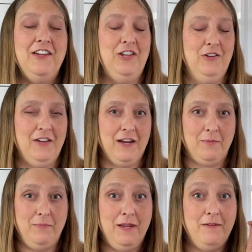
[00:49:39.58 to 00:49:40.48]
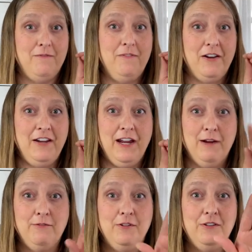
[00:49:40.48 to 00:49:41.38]
You've got to be very
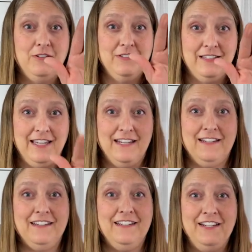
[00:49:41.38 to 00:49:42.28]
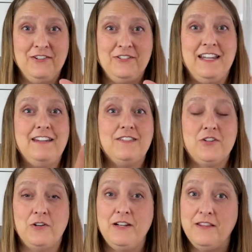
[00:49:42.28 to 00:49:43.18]
careful, get it
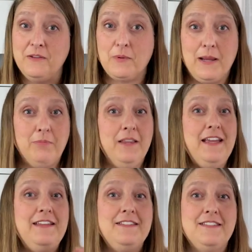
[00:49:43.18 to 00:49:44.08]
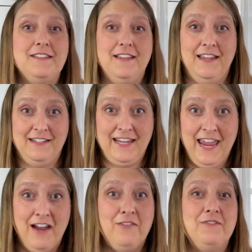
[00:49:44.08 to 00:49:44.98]
started in the right place and
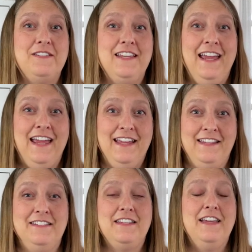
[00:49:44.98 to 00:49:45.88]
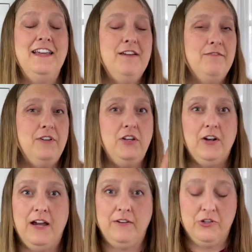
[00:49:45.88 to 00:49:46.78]
count and
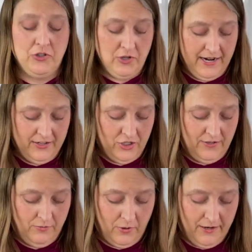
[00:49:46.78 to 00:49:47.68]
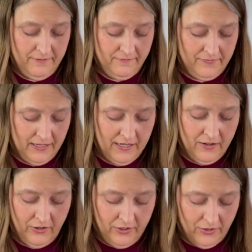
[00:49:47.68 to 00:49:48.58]
figure out your strategy for it.
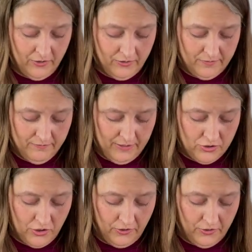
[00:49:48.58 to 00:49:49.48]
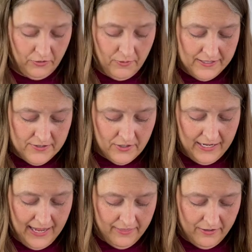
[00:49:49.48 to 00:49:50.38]
Make sure all your threads are
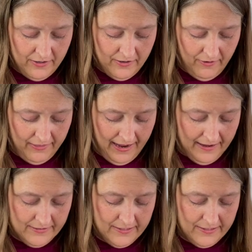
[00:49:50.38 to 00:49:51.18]
together and all that.